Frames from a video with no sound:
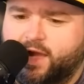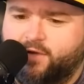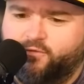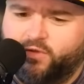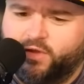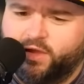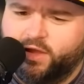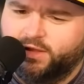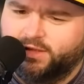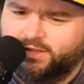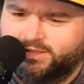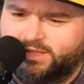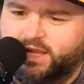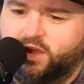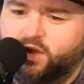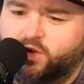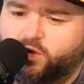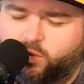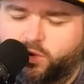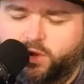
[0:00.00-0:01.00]
Let's
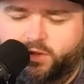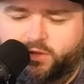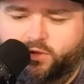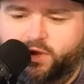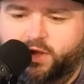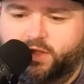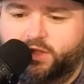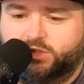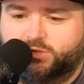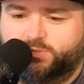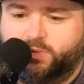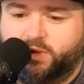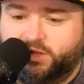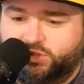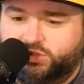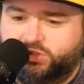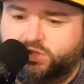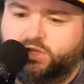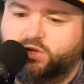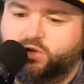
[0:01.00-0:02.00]
take a quick look at the
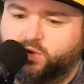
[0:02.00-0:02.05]
spreadsheet.